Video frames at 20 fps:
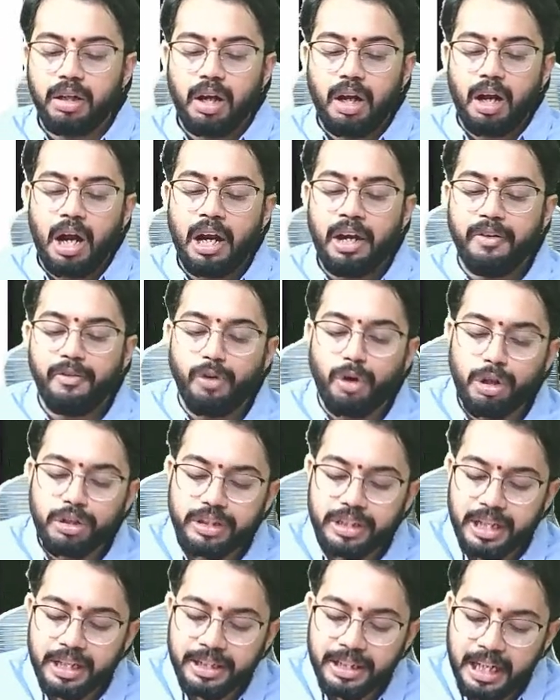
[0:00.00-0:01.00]
And
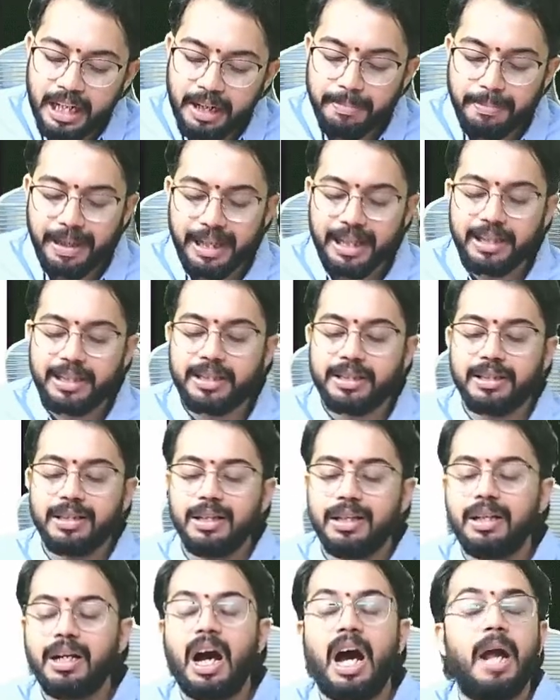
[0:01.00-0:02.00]
vouchers and bills,
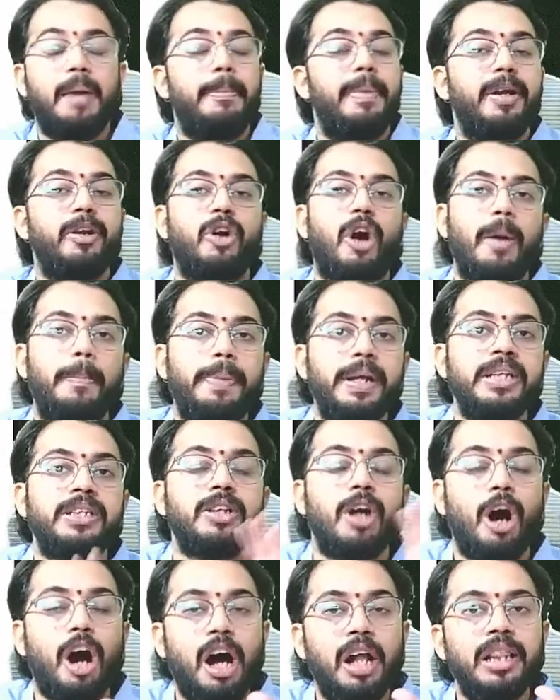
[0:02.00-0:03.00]
carbon copies,
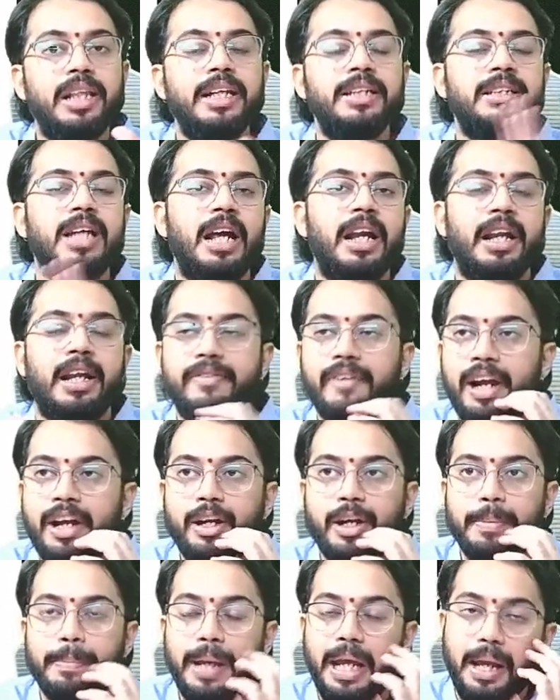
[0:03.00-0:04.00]
all these are required to
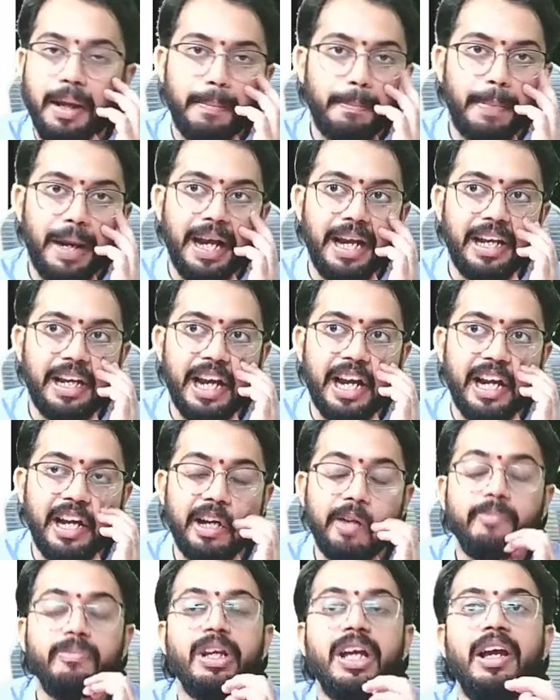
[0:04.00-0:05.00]
be maintained.
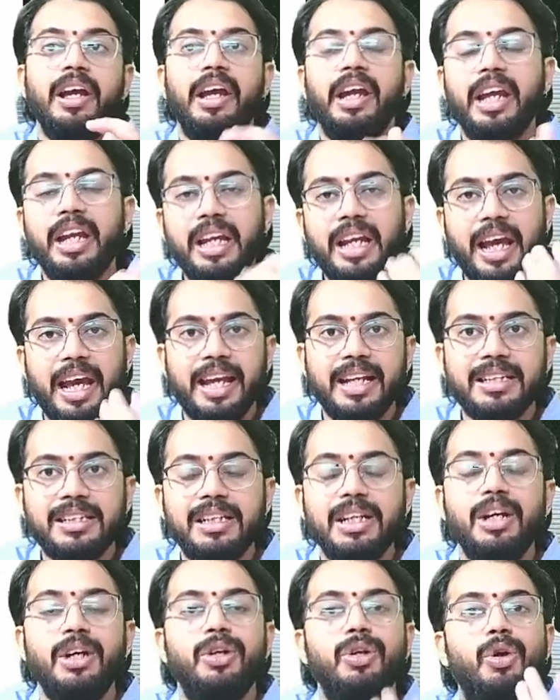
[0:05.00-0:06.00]
In case
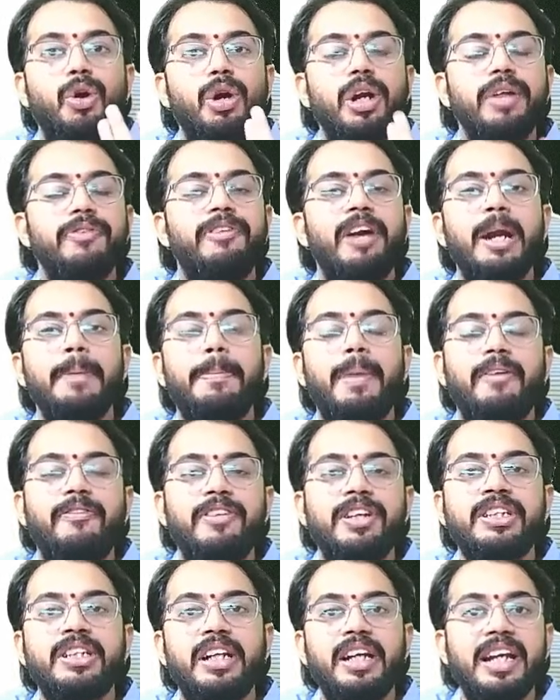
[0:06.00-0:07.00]
notified
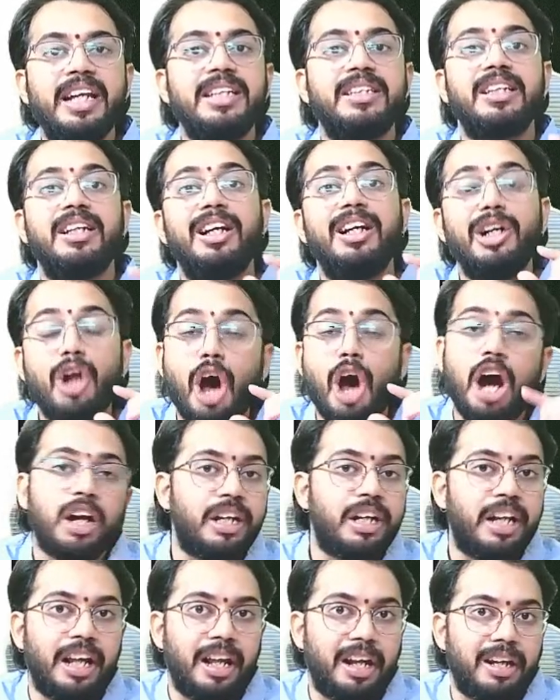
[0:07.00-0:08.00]
professional is
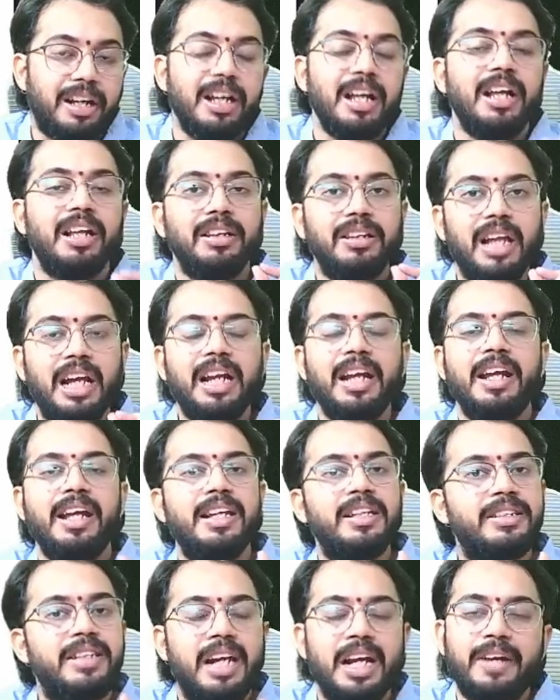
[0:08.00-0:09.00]
doctor, then he is
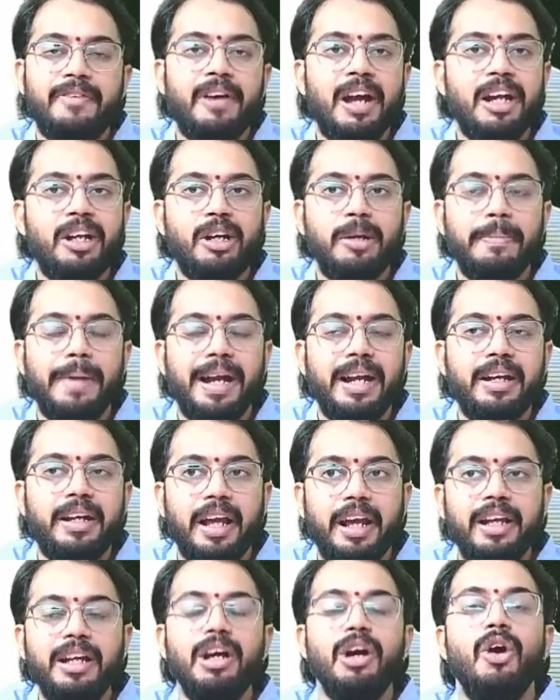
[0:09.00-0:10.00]
required to
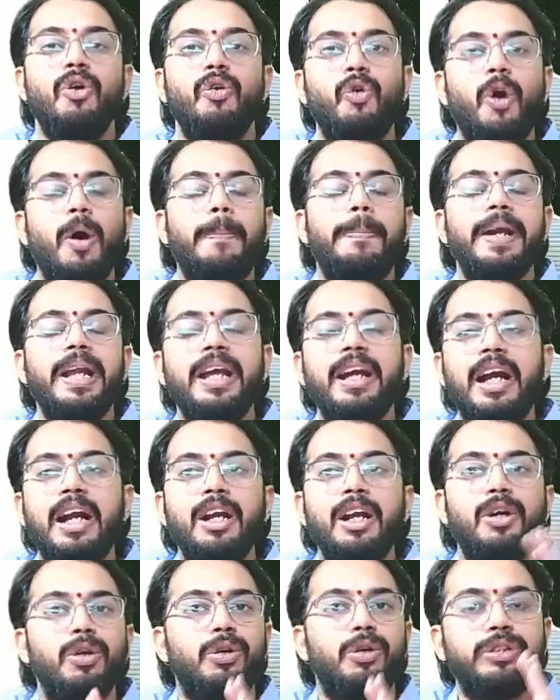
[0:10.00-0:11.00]
maintain opening and
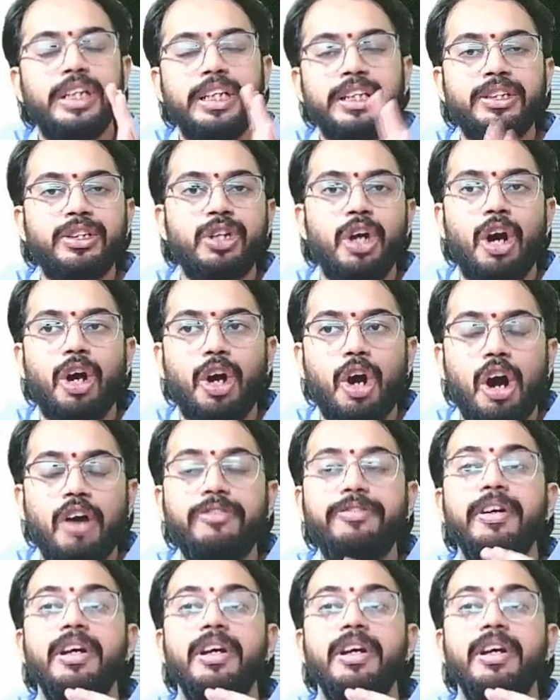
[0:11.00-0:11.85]
closing stock of